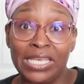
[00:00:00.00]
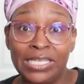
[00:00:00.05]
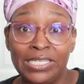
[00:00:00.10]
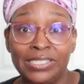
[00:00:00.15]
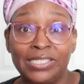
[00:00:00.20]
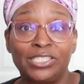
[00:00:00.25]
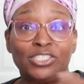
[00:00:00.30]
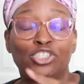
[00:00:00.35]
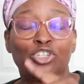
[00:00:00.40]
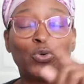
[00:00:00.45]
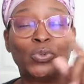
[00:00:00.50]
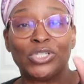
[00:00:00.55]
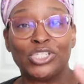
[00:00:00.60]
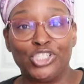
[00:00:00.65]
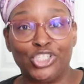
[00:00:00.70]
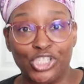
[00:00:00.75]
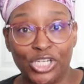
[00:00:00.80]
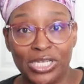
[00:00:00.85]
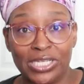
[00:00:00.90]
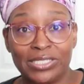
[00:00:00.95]
easy to
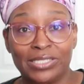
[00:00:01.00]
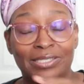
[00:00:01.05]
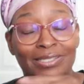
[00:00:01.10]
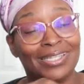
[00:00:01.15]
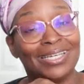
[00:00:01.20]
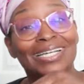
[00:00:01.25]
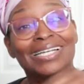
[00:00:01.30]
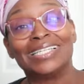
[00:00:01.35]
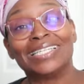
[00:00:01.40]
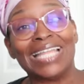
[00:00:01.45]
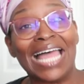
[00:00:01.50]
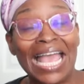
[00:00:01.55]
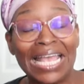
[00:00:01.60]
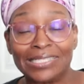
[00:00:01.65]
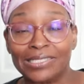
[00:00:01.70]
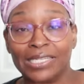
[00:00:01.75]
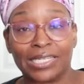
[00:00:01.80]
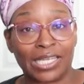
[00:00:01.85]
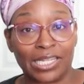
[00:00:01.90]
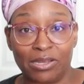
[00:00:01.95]
adjust the
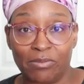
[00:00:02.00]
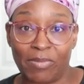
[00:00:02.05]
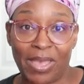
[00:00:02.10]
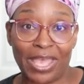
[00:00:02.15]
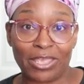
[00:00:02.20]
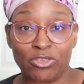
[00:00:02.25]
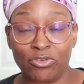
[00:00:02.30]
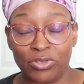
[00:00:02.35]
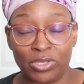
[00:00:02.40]
elastic in the back.